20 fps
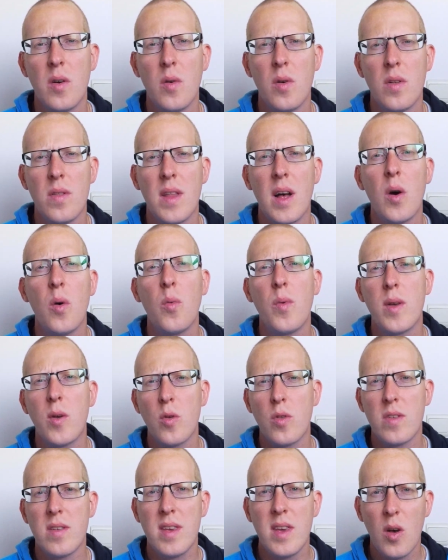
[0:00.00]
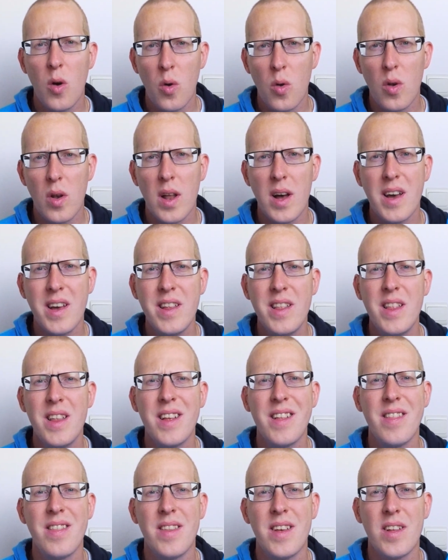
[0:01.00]
Now we could see online
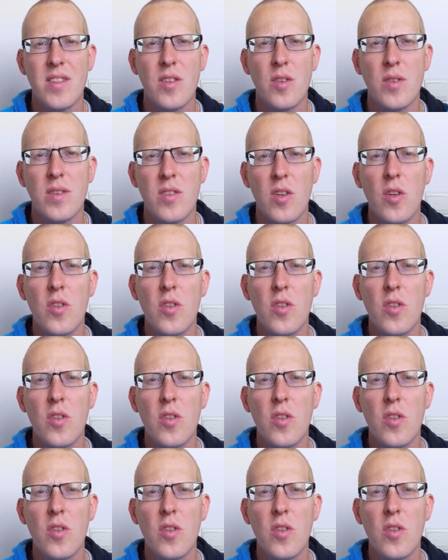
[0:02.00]
that there is